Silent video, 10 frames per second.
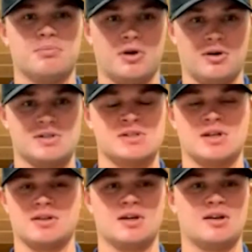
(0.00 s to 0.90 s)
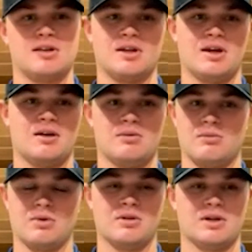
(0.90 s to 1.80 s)
person at the end of the day,
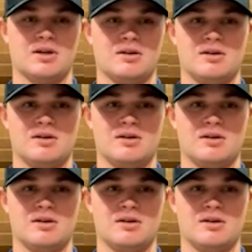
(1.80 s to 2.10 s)
really.